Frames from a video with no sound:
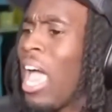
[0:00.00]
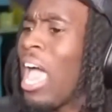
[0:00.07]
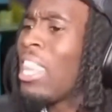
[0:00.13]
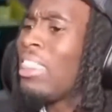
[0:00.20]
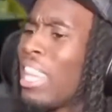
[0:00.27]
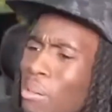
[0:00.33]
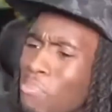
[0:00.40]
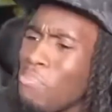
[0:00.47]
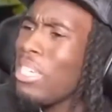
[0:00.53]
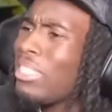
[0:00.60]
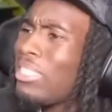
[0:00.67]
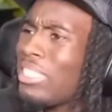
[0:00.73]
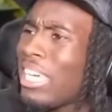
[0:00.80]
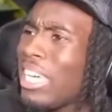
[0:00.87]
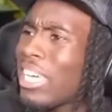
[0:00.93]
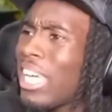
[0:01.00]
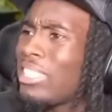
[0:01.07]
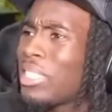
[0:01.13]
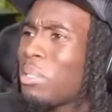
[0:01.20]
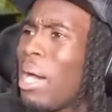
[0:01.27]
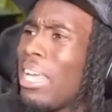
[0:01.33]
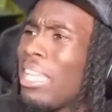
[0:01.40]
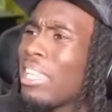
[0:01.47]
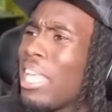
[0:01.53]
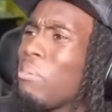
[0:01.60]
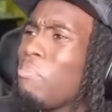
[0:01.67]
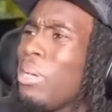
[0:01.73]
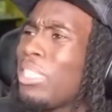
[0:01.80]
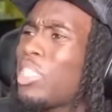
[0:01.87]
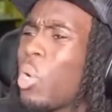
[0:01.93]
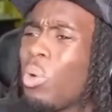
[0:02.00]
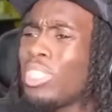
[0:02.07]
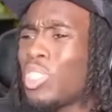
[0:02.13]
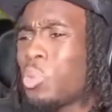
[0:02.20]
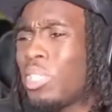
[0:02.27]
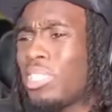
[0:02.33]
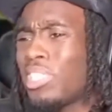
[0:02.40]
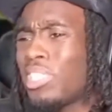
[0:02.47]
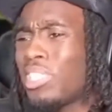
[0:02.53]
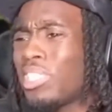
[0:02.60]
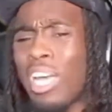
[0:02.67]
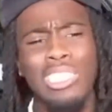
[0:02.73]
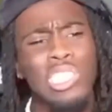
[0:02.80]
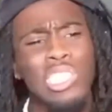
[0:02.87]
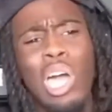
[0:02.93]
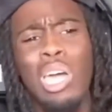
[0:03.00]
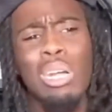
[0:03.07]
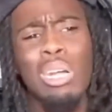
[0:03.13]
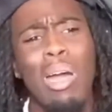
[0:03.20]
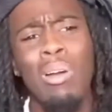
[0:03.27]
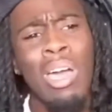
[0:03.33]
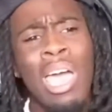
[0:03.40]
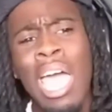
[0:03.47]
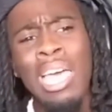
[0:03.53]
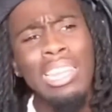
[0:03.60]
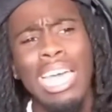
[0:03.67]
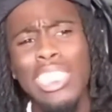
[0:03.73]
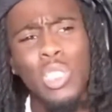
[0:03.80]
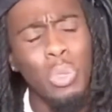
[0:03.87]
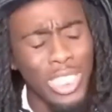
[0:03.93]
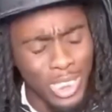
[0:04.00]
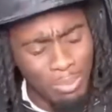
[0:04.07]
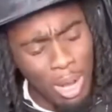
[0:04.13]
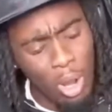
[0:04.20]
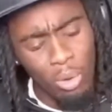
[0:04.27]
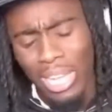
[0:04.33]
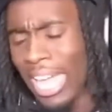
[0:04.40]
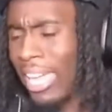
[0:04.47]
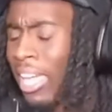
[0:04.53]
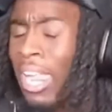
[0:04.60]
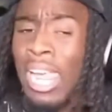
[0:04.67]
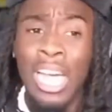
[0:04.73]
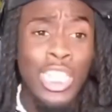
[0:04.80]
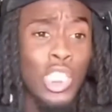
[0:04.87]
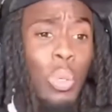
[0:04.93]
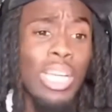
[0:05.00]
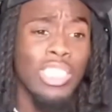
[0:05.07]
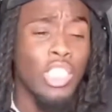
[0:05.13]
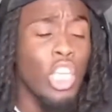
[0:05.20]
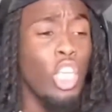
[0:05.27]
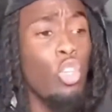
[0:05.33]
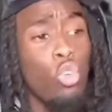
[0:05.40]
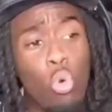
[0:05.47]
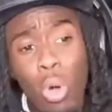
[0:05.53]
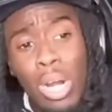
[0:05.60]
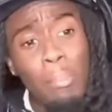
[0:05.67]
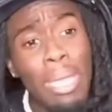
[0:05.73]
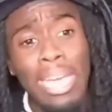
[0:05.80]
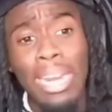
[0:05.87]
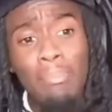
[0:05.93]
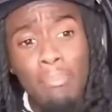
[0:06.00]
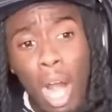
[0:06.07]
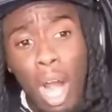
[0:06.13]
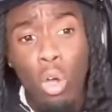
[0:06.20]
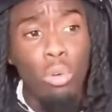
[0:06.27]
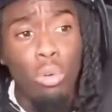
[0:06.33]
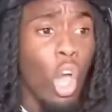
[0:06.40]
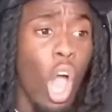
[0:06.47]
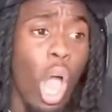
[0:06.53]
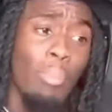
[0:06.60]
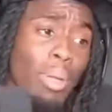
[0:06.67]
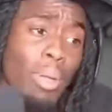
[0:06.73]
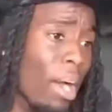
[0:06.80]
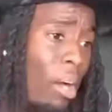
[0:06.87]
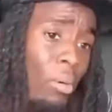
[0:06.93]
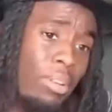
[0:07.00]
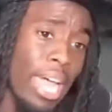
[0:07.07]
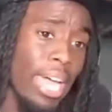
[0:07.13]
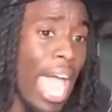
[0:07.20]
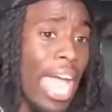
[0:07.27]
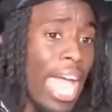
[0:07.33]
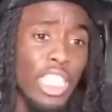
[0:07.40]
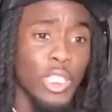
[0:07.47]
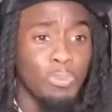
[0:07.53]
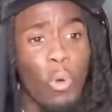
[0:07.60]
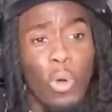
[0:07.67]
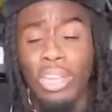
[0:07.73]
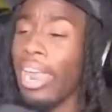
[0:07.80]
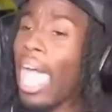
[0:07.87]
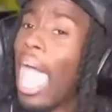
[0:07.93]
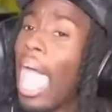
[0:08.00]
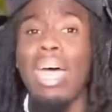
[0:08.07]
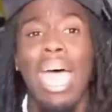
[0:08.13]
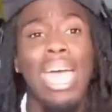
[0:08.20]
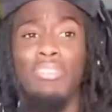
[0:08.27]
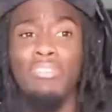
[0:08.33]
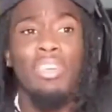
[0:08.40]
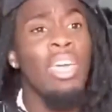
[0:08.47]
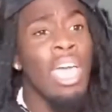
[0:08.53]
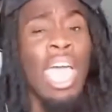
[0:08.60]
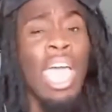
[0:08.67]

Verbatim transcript: Let me see. Can somebody link me to what Twitch is fucking talking about? Like, Twitch, bro. Like, Twitch, you want to meet him, bro? Call me, bro. Like, at this point, I'm not even... I